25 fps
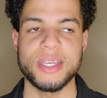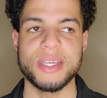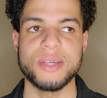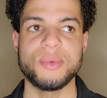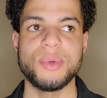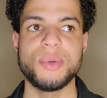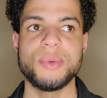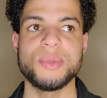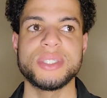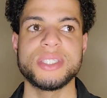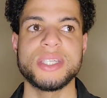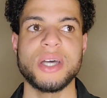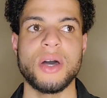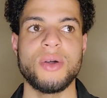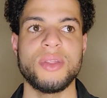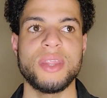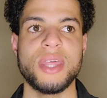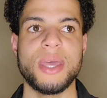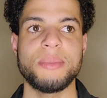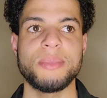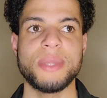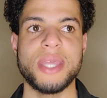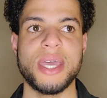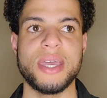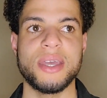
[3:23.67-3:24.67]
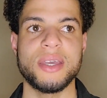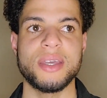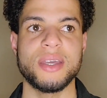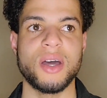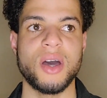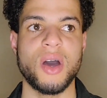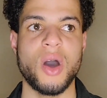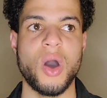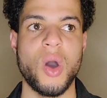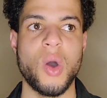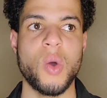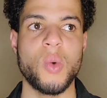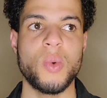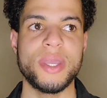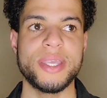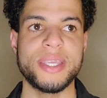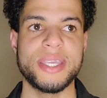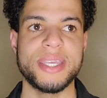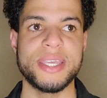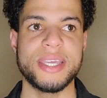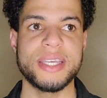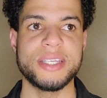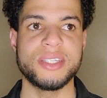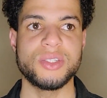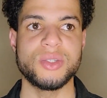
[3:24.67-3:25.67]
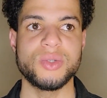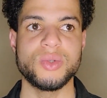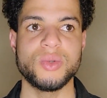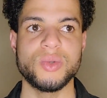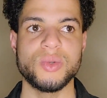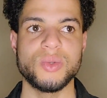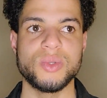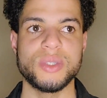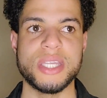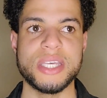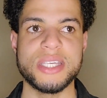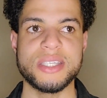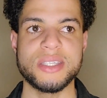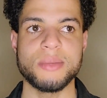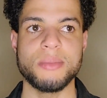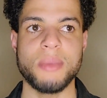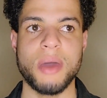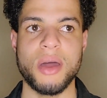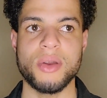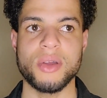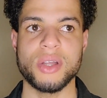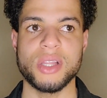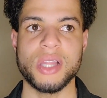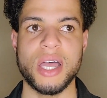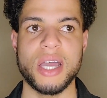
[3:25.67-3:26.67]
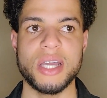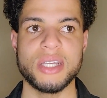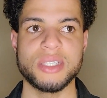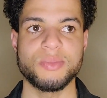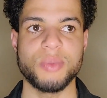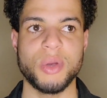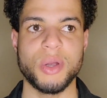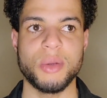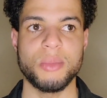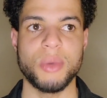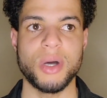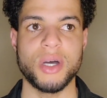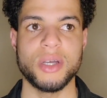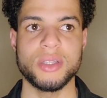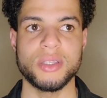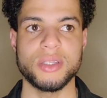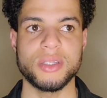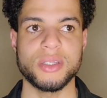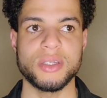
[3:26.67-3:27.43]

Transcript: we would tell them that, oh, we can get you this amount of clients per month